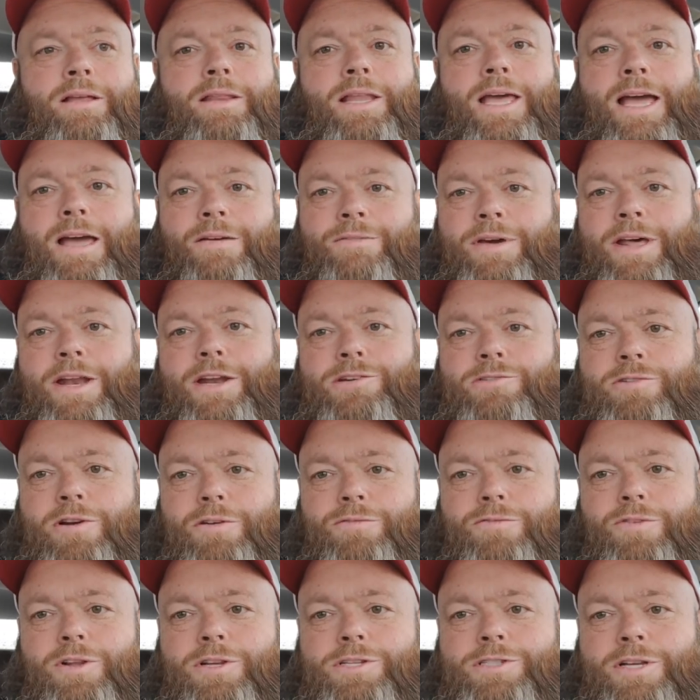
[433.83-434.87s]
Like, I've got a
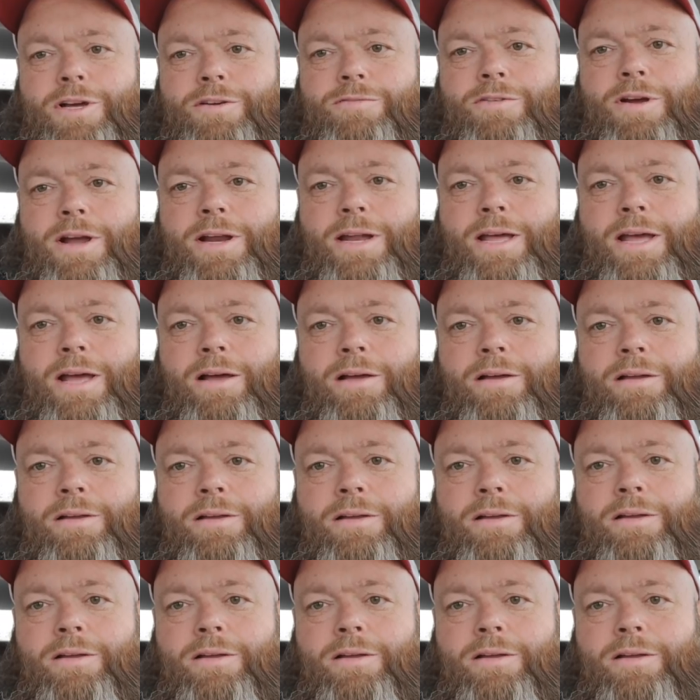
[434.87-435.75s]
trunk full of stuff right now.